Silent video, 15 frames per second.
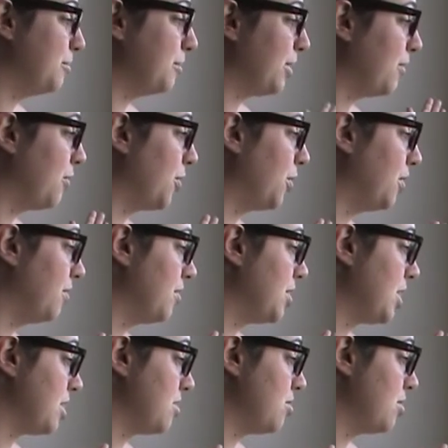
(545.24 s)
give you all of the
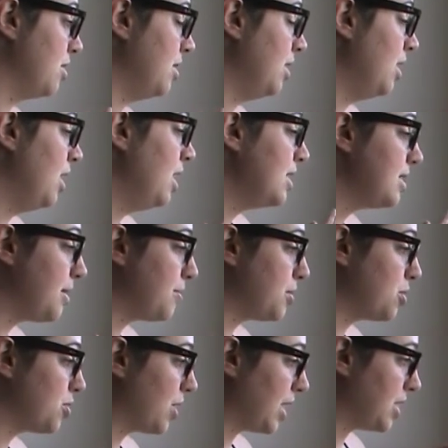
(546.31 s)
tips
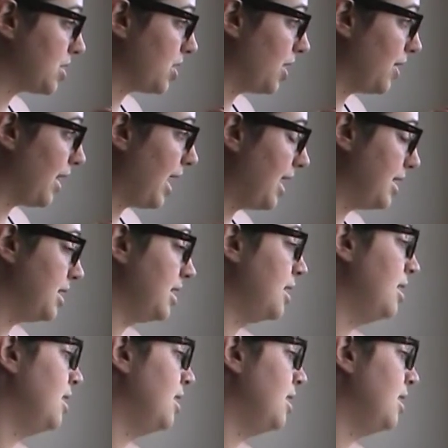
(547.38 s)
and tricks on that.